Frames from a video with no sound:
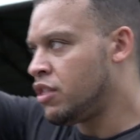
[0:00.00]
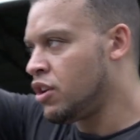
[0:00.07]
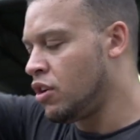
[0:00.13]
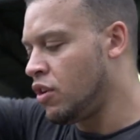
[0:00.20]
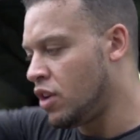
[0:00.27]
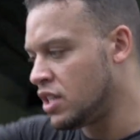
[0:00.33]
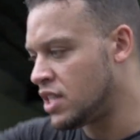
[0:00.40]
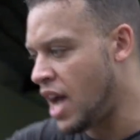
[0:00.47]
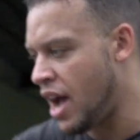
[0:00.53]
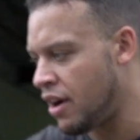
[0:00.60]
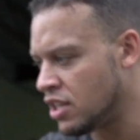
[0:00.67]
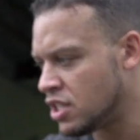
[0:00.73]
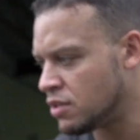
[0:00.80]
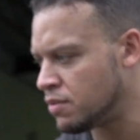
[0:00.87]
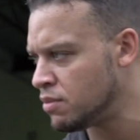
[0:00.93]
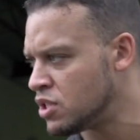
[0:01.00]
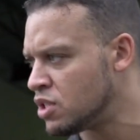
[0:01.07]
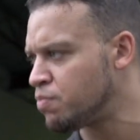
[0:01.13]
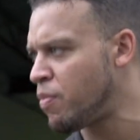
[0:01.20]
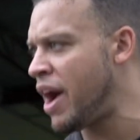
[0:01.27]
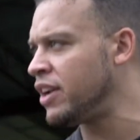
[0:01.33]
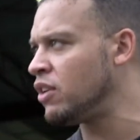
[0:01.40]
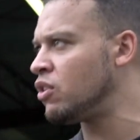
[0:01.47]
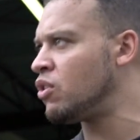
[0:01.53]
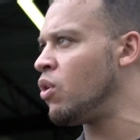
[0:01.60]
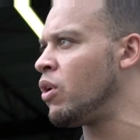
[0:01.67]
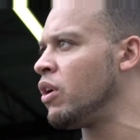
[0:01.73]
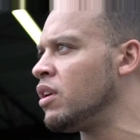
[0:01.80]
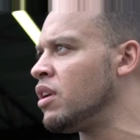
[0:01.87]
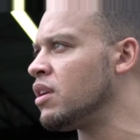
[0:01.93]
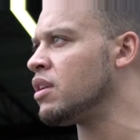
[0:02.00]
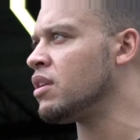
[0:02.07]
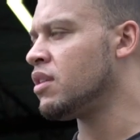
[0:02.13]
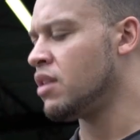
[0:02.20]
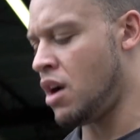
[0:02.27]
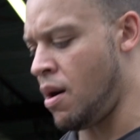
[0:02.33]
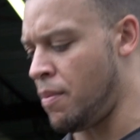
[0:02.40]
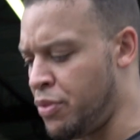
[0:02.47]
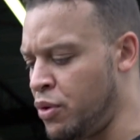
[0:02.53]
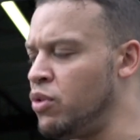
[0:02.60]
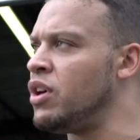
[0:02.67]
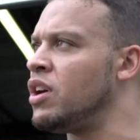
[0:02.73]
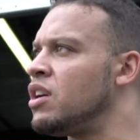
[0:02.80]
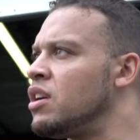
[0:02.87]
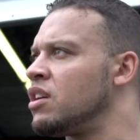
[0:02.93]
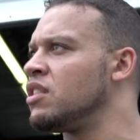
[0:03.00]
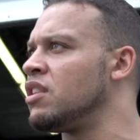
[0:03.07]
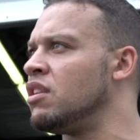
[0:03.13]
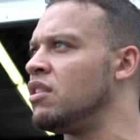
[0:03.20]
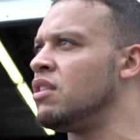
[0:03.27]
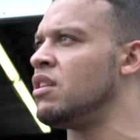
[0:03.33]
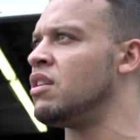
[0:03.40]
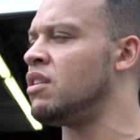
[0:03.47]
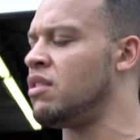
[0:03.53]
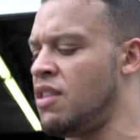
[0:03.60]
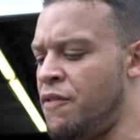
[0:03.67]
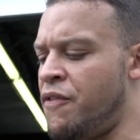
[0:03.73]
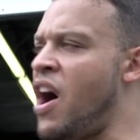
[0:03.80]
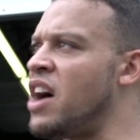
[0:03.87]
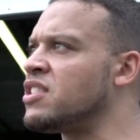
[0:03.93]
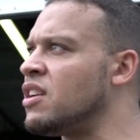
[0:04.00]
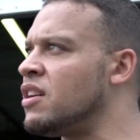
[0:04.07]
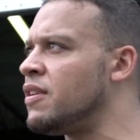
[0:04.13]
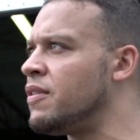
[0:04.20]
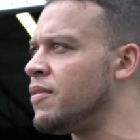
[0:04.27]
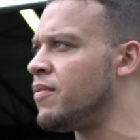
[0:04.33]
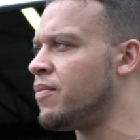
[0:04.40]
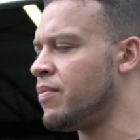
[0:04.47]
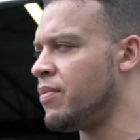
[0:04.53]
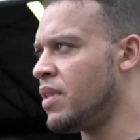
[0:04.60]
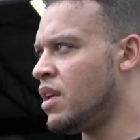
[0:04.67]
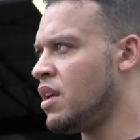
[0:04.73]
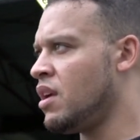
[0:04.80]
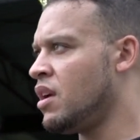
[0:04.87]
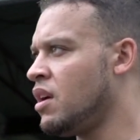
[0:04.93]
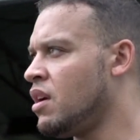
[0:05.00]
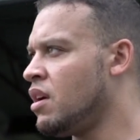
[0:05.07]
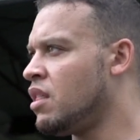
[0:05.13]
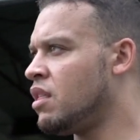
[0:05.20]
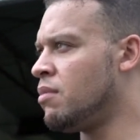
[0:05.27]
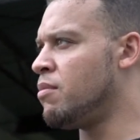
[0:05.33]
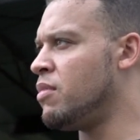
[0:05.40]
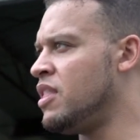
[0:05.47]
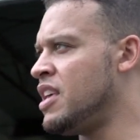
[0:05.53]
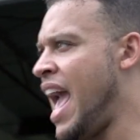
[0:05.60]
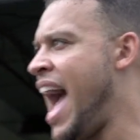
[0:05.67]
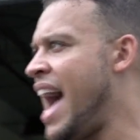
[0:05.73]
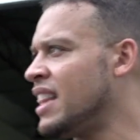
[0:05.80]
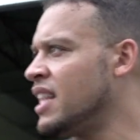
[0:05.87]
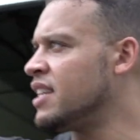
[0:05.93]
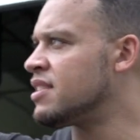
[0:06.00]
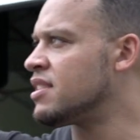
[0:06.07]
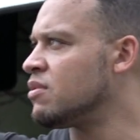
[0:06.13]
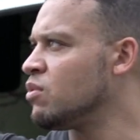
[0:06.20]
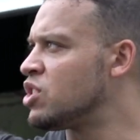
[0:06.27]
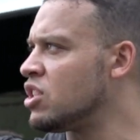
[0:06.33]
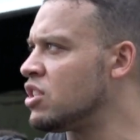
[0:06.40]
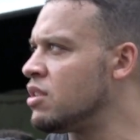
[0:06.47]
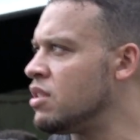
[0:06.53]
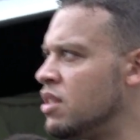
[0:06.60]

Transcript: through your entire spinal cord up through the fossa. The atlas, which is